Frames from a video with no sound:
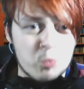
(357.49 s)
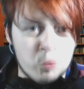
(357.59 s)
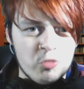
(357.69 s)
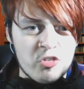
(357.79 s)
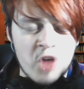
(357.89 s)

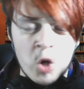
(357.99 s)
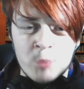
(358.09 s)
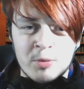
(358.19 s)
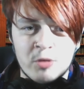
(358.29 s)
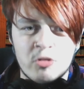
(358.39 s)
Once
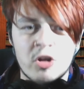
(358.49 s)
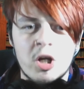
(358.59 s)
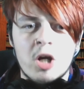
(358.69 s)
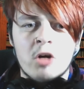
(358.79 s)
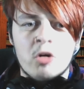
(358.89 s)
opened,
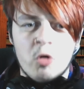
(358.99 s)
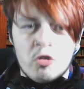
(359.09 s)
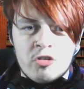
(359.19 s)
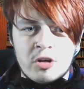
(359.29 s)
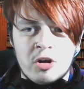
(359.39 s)
caused
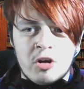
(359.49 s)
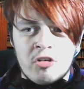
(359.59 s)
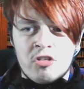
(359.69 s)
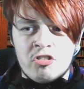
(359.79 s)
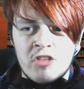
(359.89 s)
a
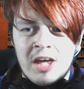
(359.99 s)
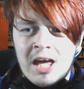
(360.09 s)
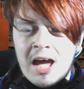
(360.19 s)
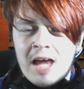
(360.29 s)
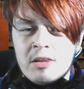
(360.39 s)
curse,
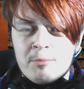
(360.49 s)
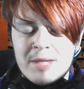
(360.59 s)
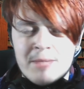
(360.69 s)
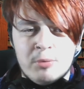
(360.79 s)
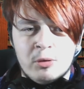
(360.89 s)
and the
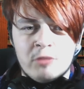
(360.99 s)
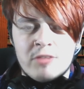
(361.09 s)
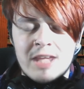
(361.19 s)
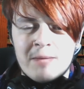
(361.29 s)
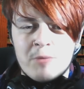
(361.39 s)
people of
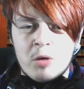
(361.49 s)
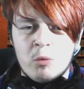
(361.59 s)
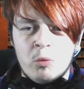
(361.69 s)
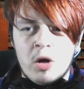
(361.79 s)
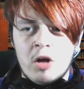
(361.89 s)
Nim
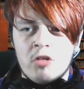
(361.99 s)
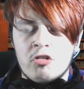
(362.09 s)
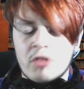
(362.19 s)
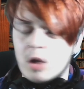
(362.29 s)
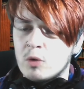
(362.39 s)
were
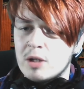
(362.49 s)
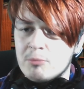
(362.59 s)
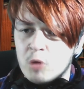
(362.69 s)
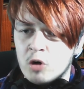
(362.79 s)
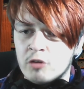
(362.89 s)
slowly morphed